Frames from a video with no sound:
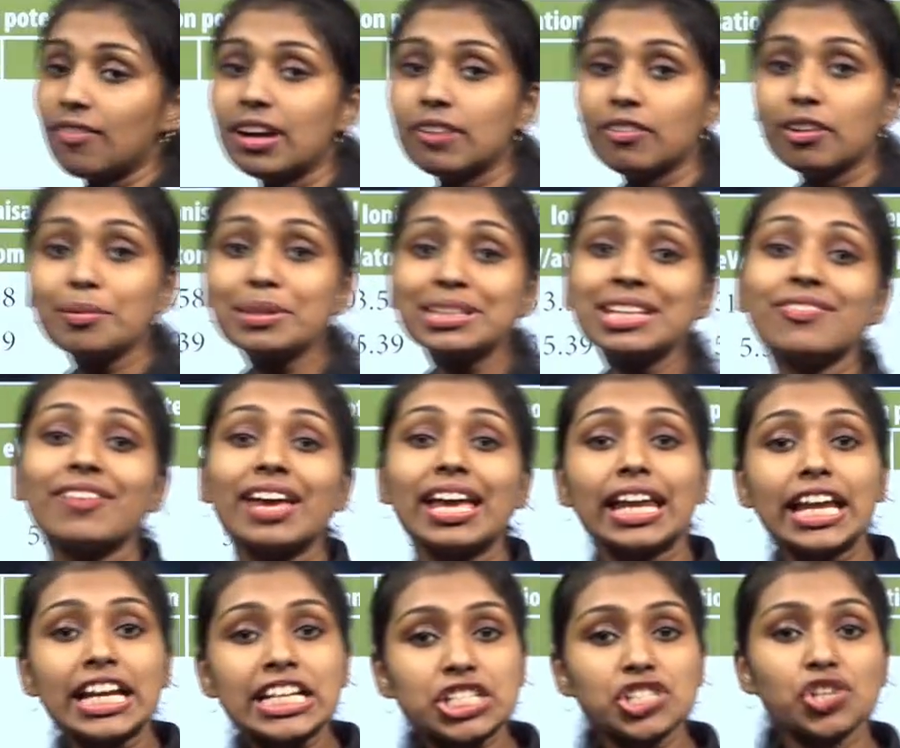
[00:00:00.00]
what will be the
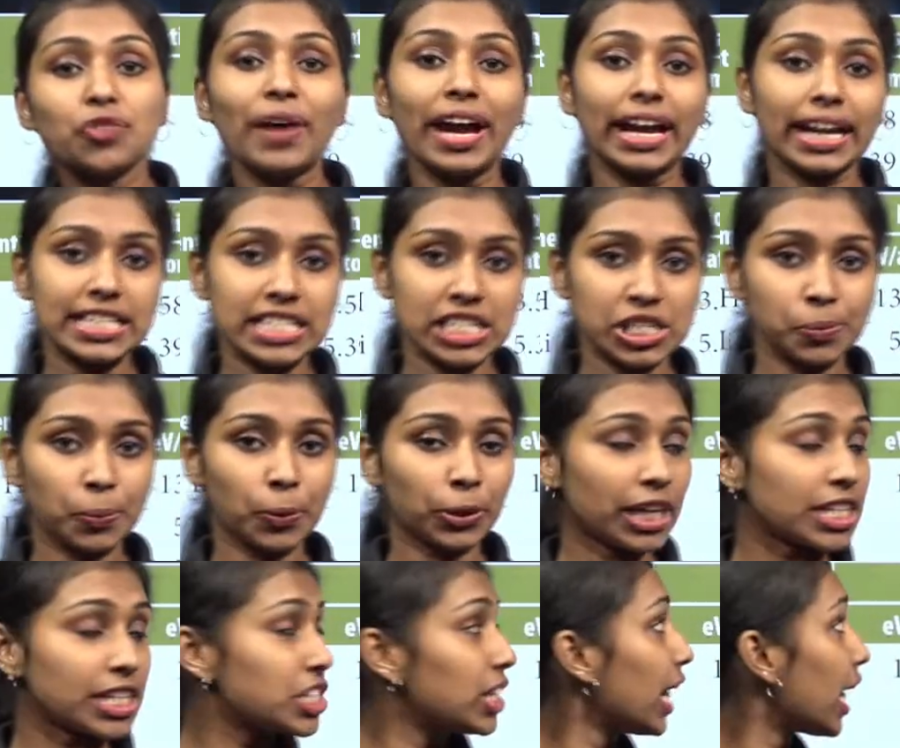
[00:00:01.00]
variation of ionization
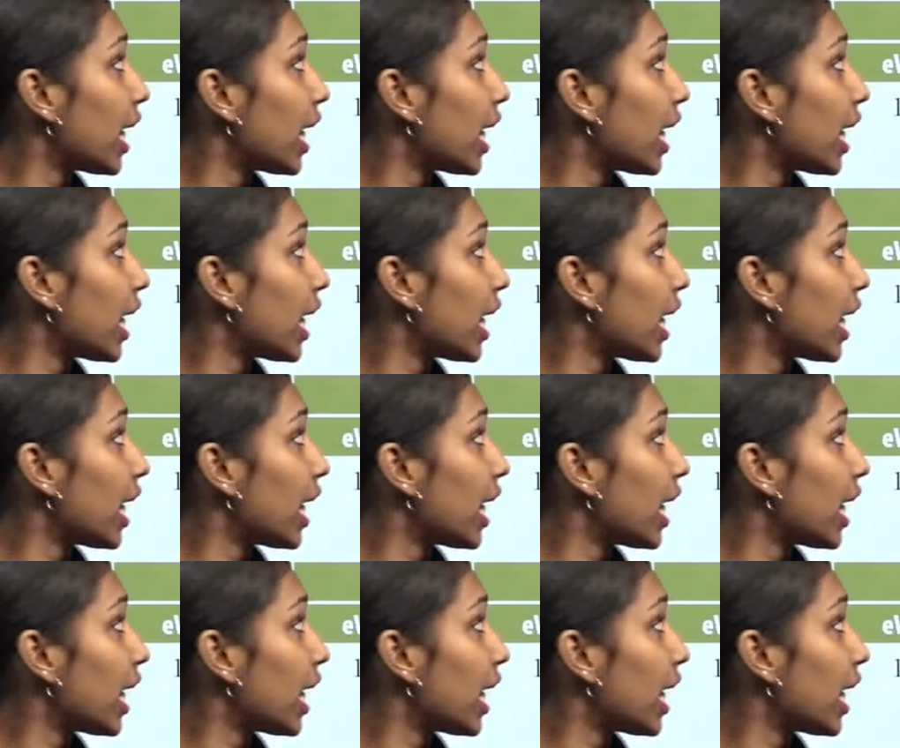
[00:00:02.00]
potential